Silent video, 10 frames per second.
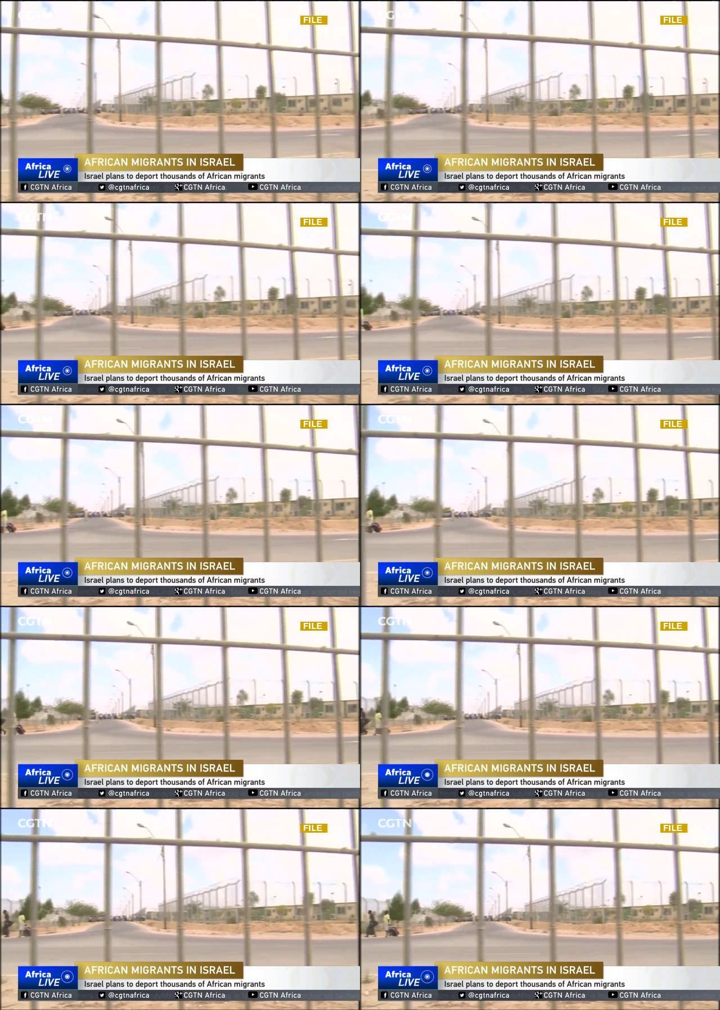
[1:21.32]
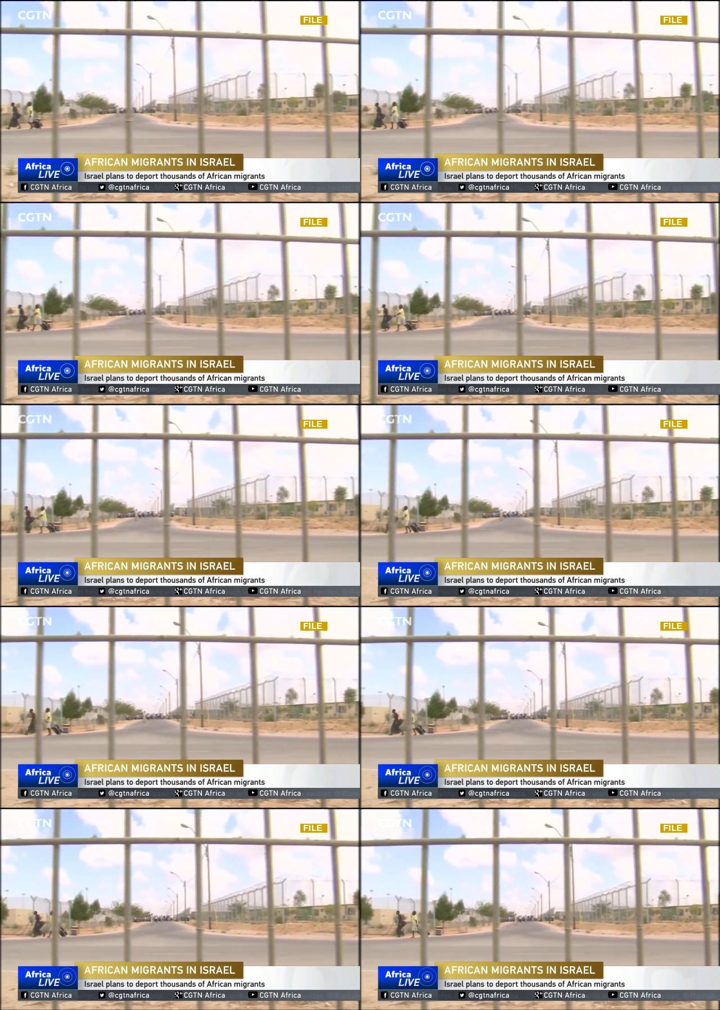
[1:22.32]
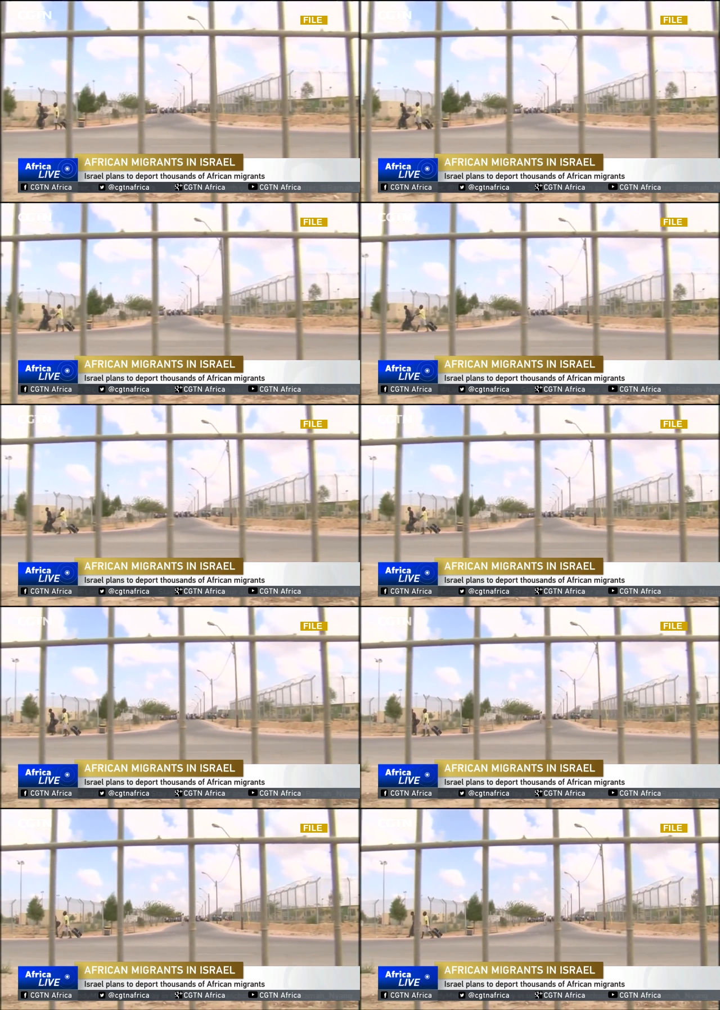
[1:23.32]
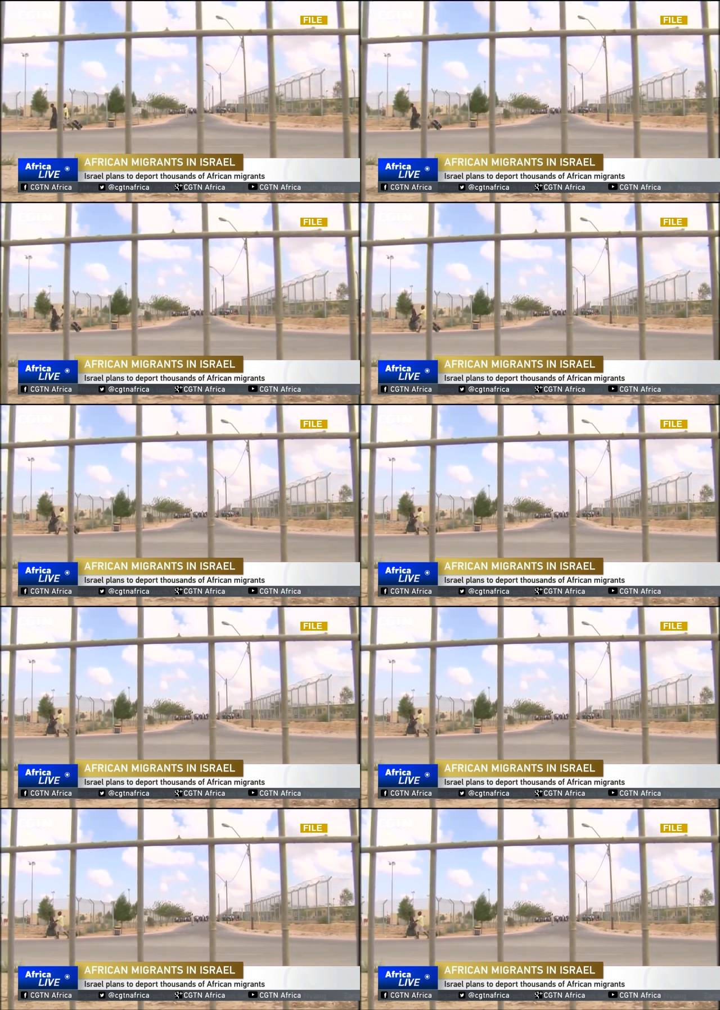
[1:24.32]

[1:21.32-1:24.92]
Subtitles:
Nobody's mouth can be seen.